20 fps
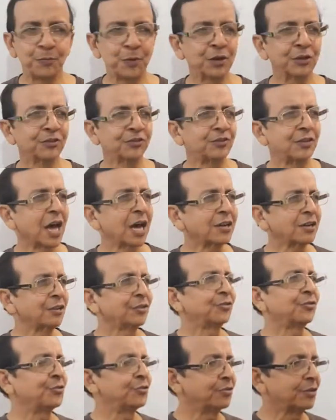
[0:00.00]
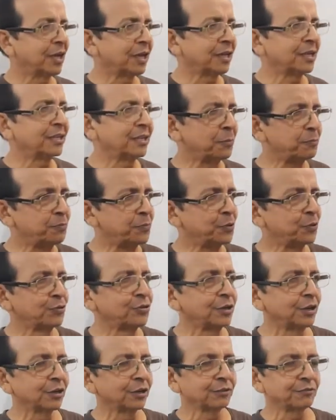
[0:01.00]
because that is really the
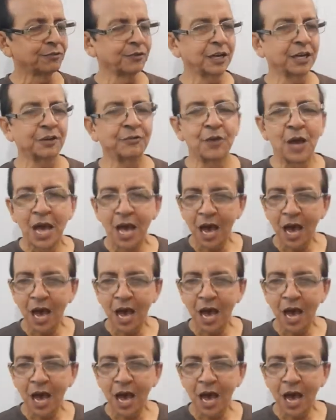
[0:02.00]
beauty of life.